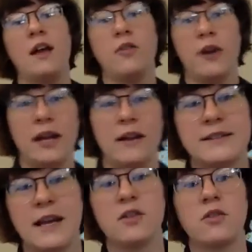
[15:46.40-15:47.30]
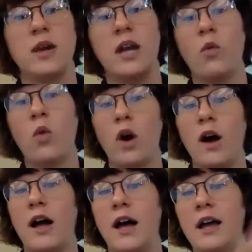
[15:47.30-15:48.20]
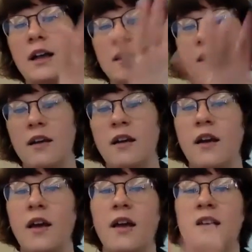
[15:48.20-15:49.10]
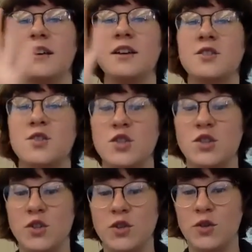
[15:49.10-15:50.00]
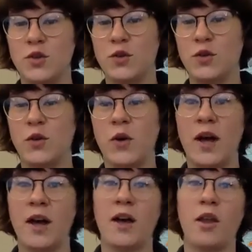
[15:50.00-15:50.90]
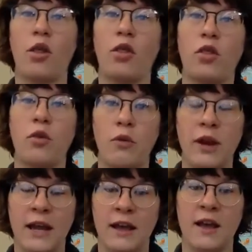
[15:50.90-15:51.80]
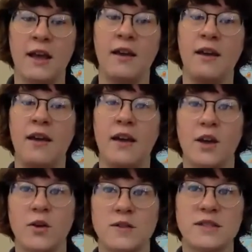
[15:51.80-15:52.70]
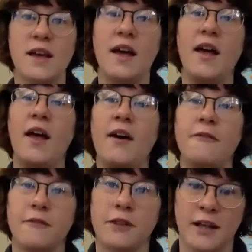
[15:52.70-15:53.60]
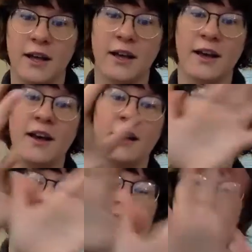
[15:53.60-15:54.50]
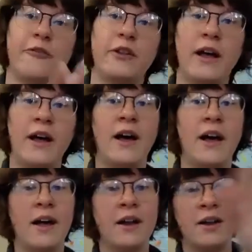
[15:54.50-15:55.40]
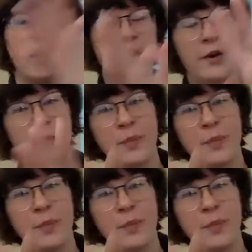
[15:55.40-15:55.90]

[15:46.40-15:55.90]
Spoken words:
you ready? Let's count to 3. 1, 2, 3. Goes flutter, flutter,